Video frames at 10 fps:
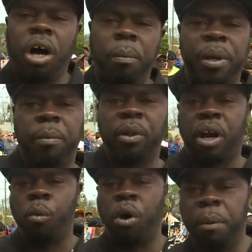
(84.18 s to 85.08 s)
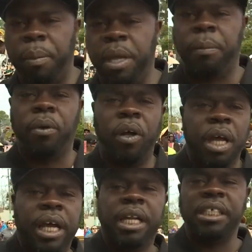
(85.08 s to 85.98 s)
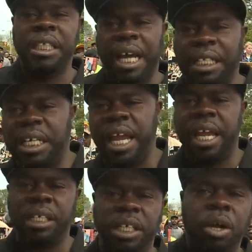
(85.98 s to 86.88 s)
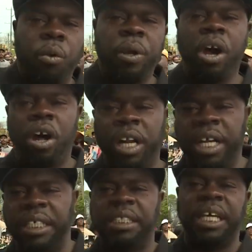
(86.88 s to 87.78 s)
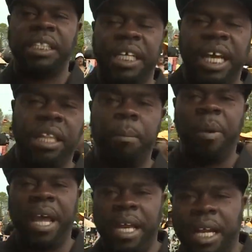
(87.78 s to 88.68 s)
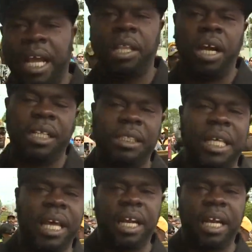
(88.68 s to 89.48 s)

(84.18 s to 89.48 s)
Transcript: All people are one people. It does not change. We all need to stick together, band together, and stay